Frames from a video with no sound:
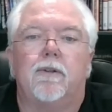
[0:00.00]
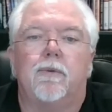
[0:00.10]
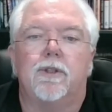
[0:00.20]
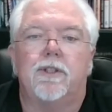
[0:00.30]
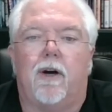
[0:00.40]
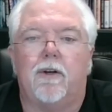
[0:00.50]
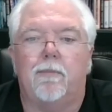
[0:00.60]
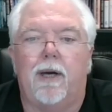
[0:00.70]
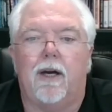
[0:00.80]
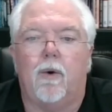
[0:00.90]
was talked
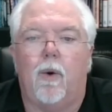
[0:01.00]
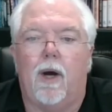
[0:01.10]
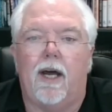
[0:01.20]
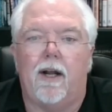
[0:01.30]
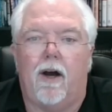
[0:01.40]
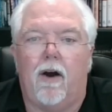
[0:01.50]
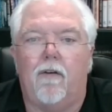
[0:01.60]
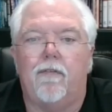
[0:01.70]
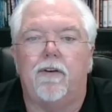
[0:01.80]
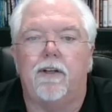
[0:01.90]
about quite
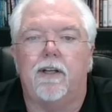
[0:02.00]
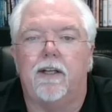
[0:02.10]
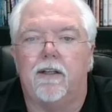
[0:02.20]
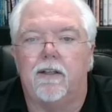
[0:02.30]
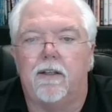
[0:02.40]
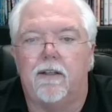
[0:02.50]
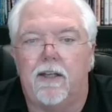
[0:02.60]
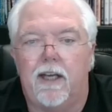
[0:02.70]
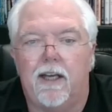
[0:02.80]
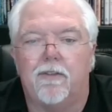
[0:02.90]
often, and
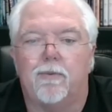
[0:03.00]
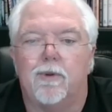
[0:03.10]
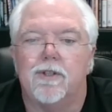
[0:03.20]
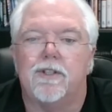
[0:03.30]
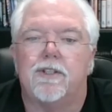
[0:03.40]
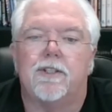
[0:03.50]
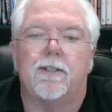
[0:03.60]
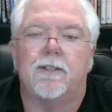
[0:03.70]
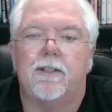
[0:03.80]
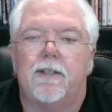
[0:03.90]
death
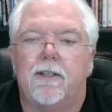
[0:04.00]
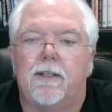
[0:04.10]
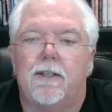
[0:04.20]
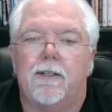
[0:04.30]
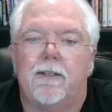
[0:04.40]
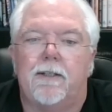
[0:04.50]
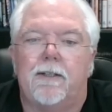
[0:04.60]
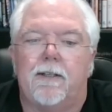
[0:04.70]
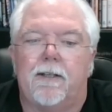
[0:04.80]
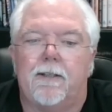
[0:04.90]
was,
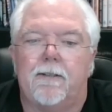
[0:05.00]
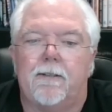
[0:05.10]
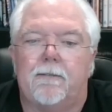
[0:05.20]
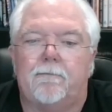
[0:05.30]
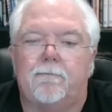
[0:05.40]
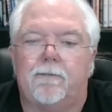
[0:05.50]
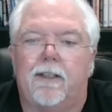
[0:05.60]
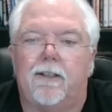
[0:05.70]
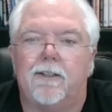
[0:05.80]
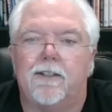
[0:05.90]
uh,
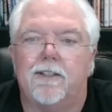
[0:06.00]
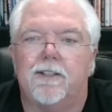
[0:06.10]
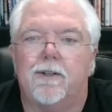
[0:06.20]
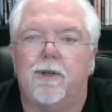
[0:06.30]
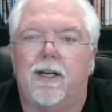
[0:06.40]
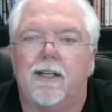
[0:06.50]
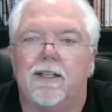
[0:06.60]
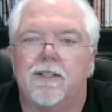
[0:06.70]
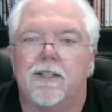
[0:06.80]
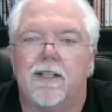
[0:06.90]
gosh, let's see how I
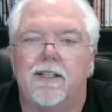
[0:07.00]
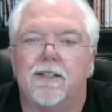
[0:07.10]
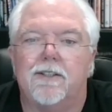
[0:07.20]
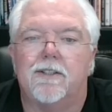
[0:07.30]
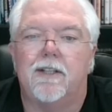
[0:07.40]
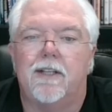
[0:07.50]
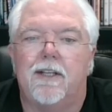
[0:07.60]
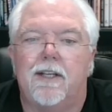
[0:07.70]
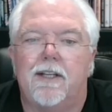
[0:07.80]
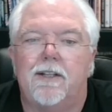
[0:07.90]
can say this.
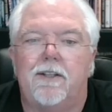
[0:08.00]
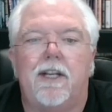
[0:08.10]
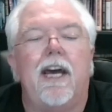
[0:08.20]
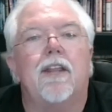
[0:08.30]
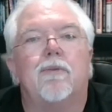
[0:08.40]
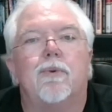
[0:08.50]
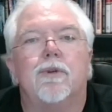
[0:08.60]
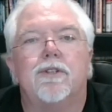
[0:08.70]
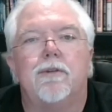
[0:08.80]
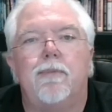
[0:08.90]
Death
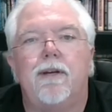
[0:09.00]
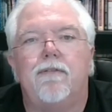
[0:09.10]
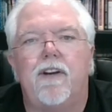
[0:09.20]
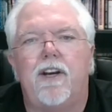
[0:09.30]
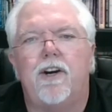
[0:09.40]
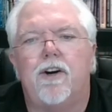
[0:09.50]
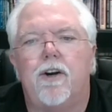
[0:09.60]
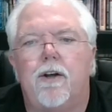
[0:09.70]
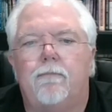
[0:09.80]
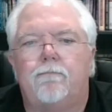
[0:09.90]
was to be feared.